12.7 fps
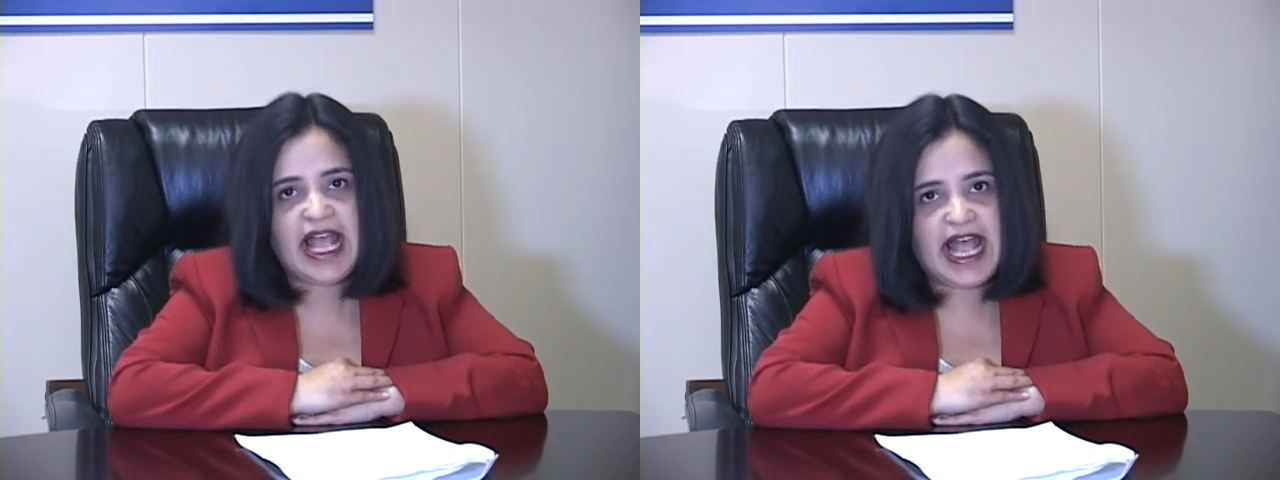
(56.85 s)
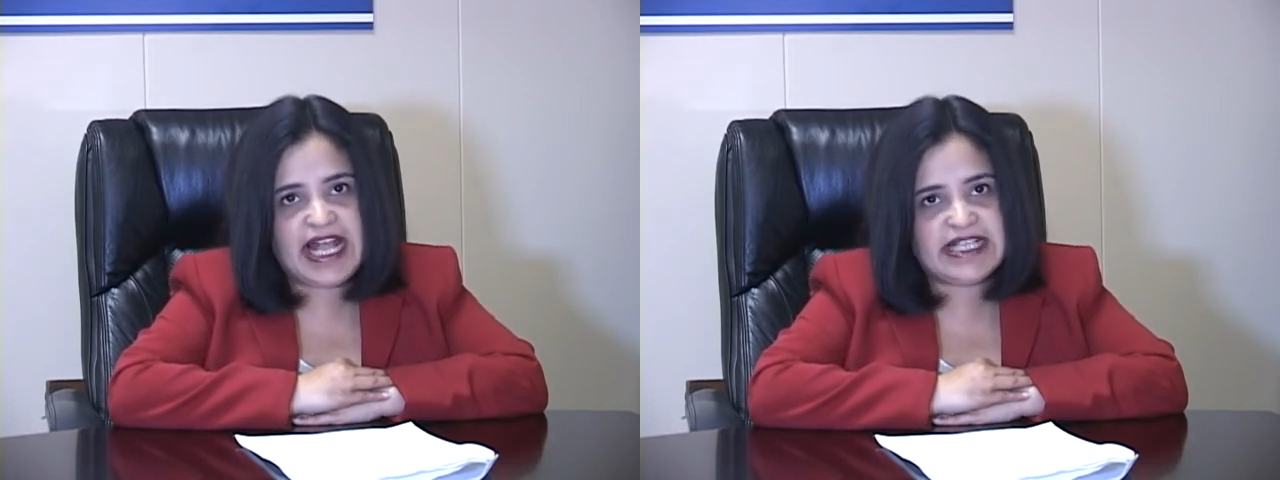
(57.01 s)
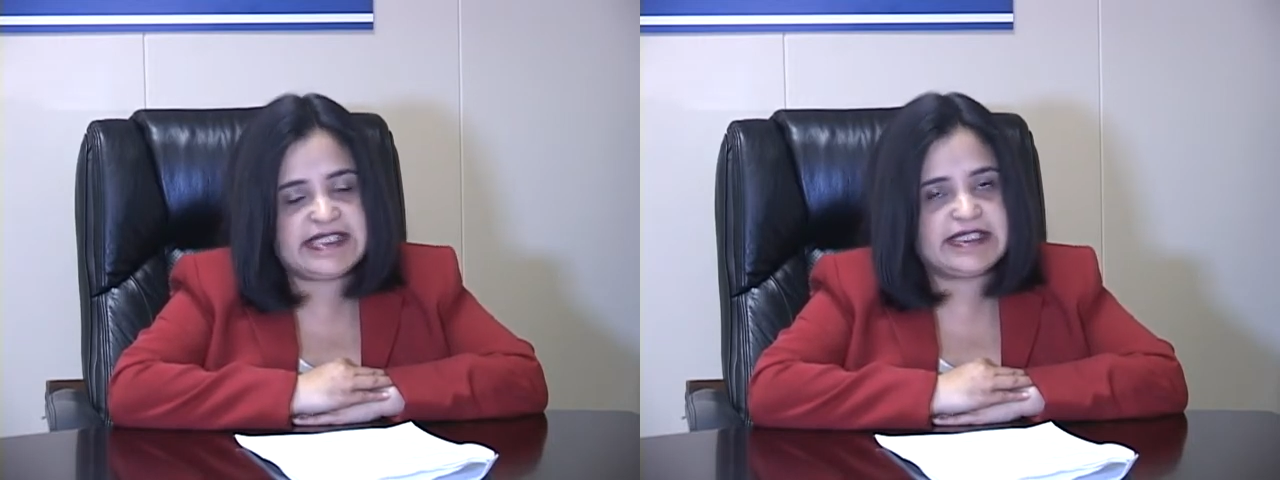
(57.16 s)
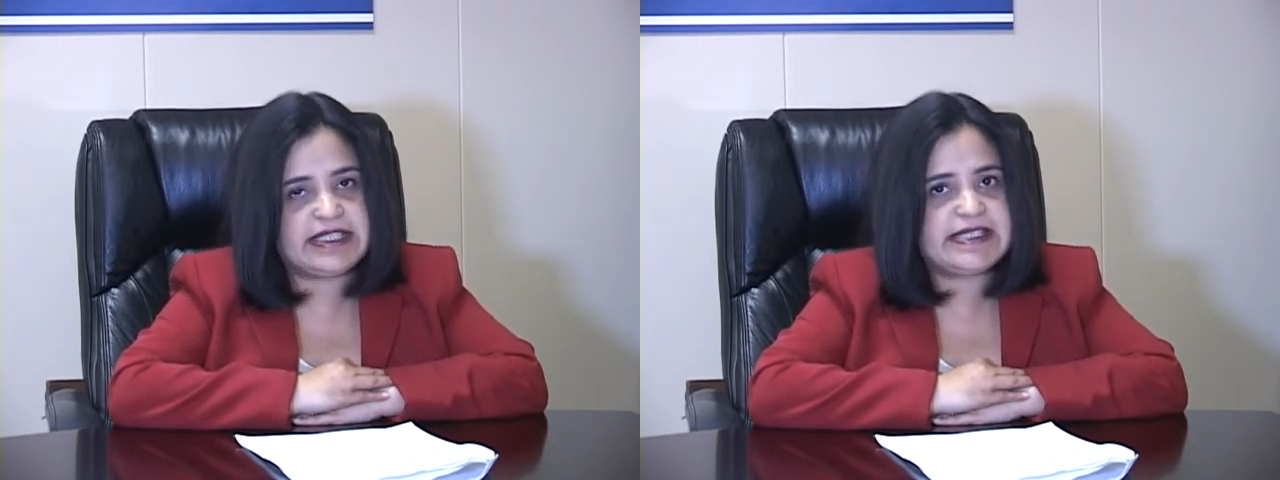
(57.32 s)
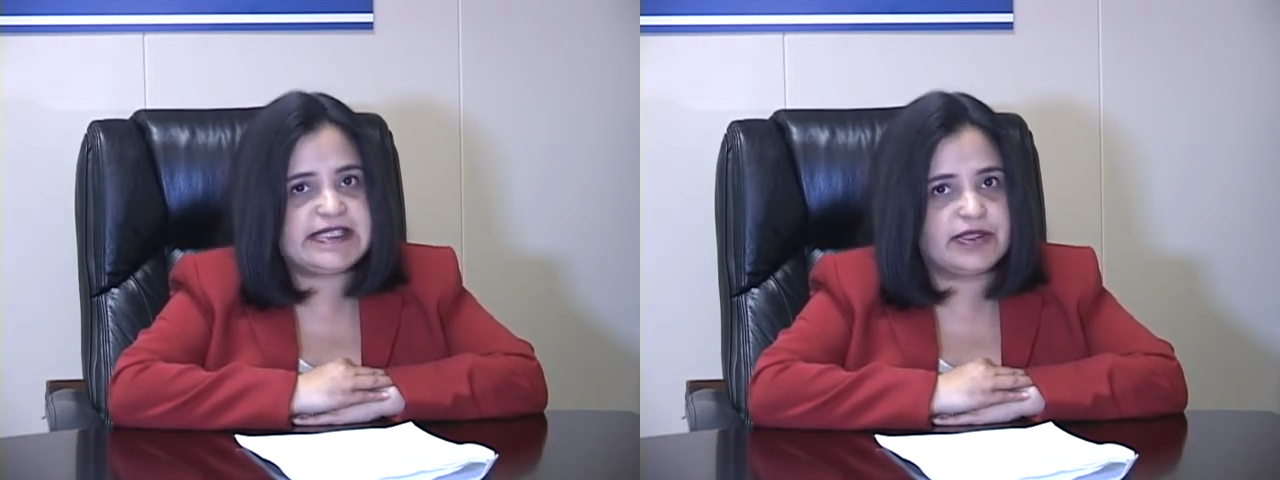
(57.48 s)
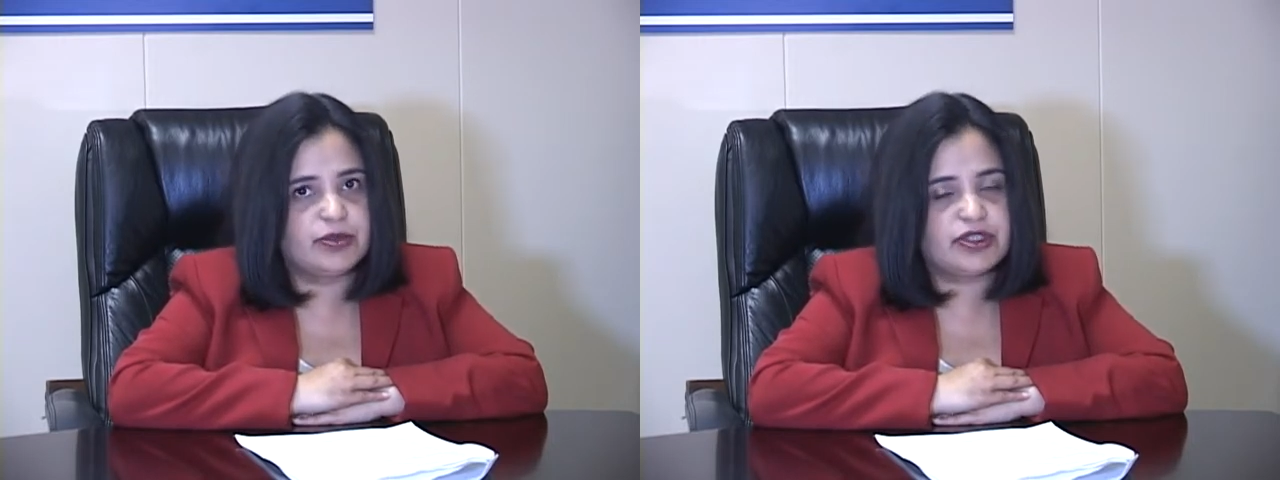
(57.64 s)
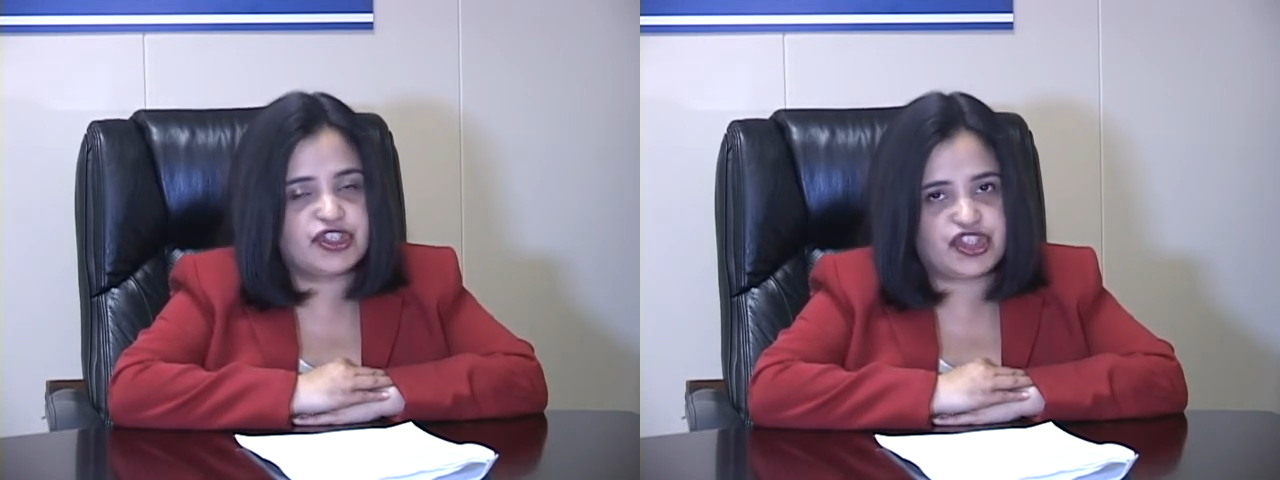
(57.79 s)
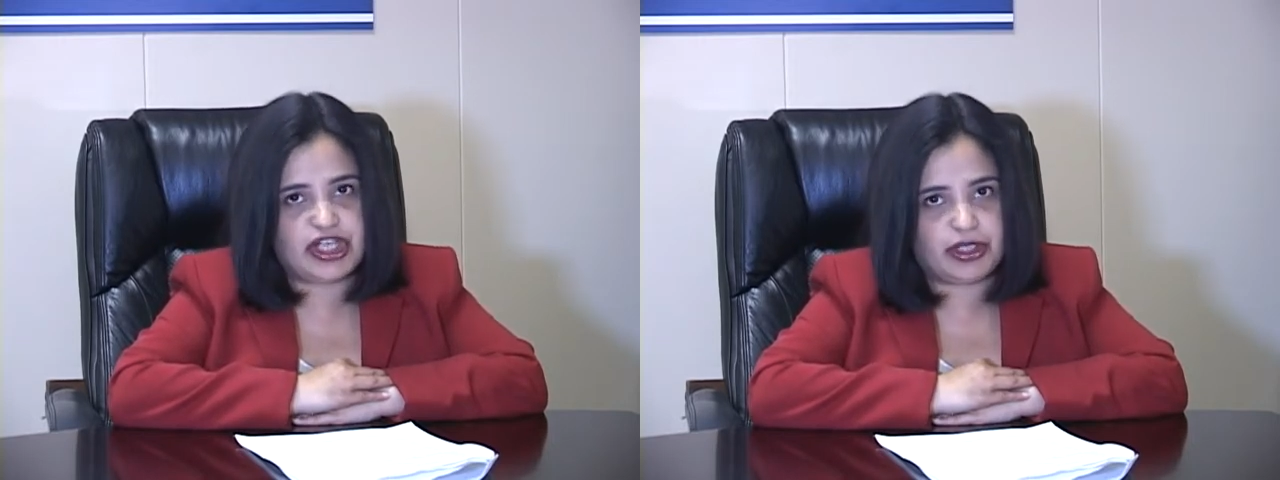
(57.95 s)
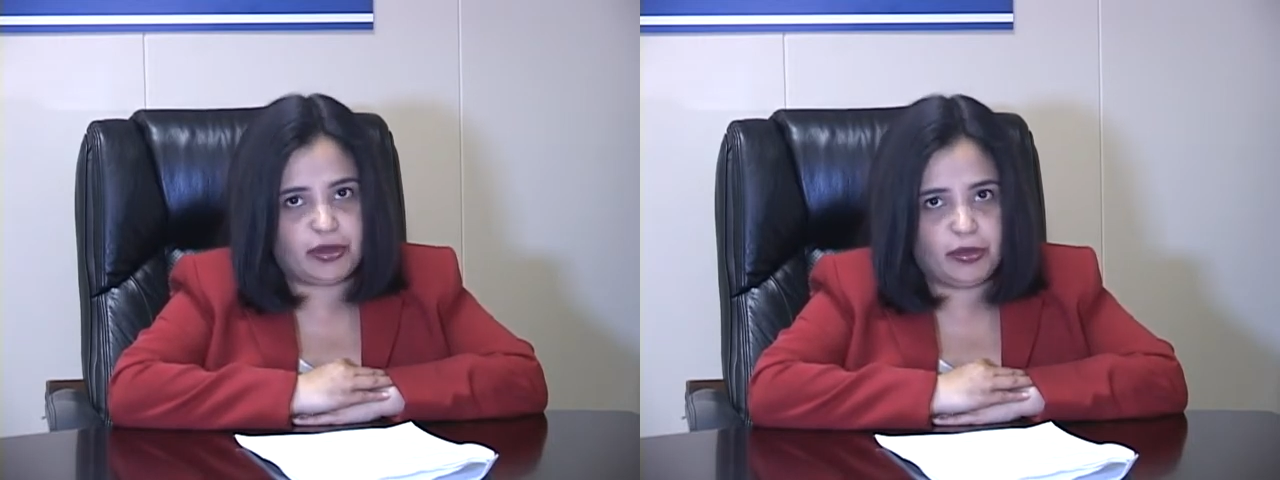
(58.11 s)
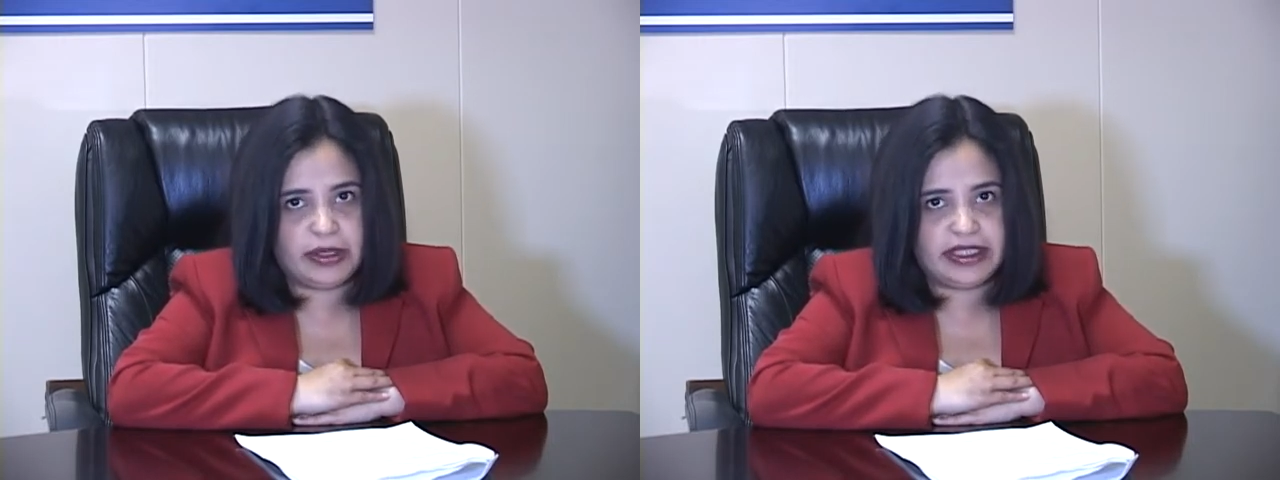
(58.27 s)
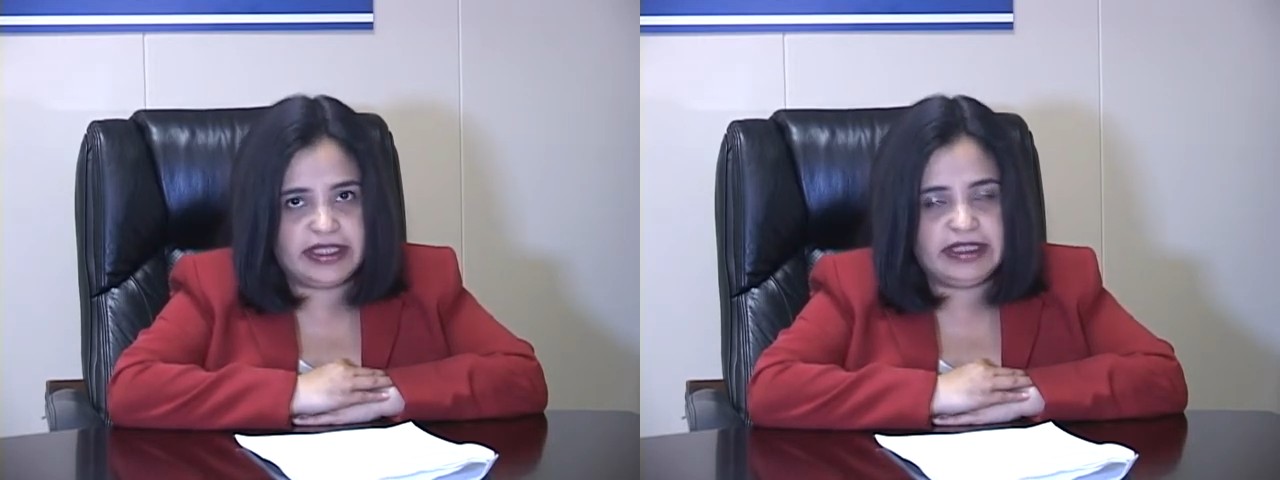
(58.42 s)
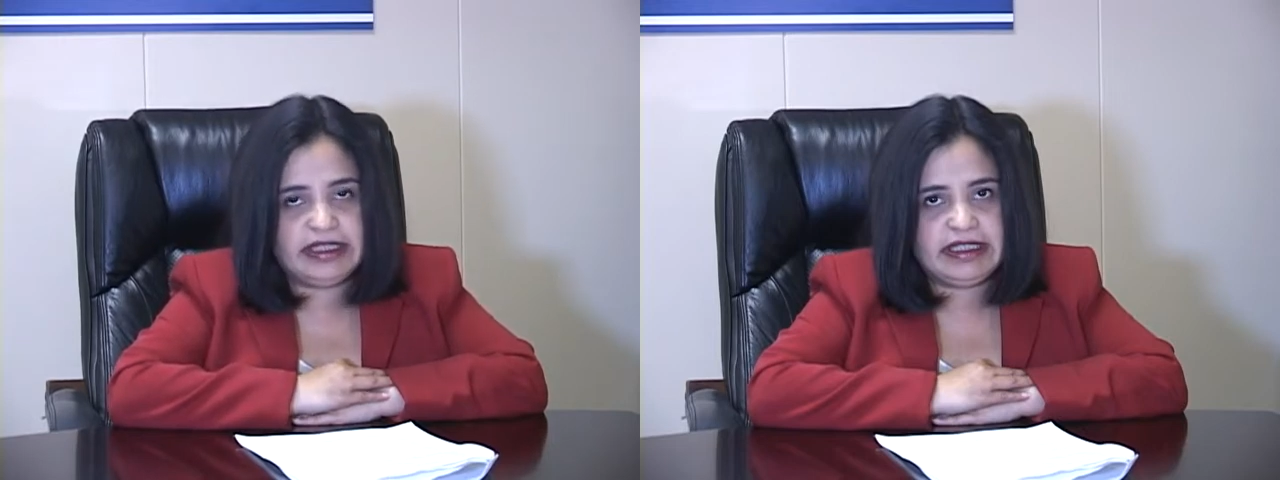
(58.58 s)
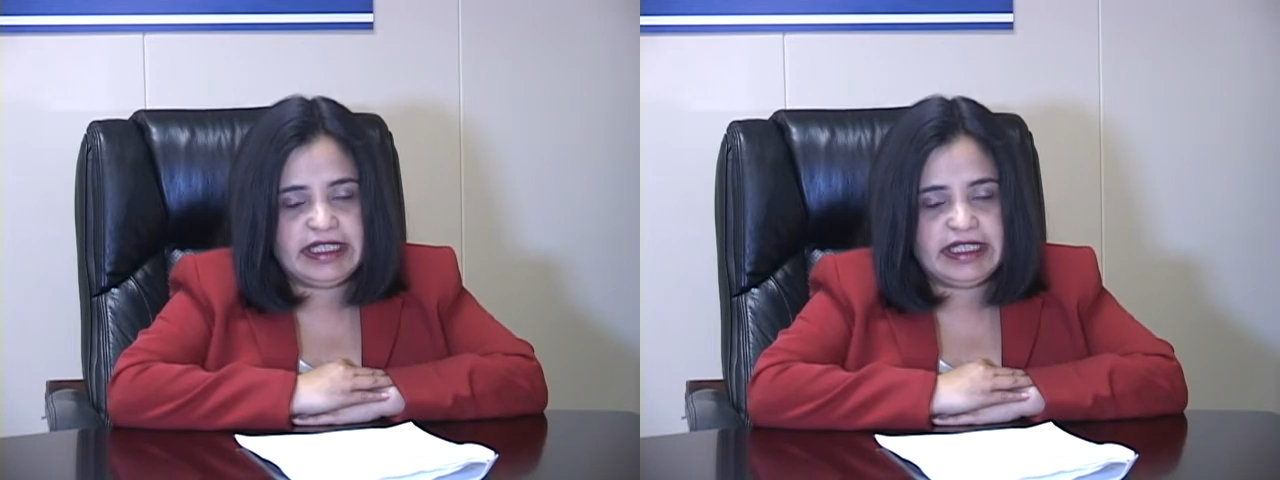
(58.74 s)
as the sole shareholder.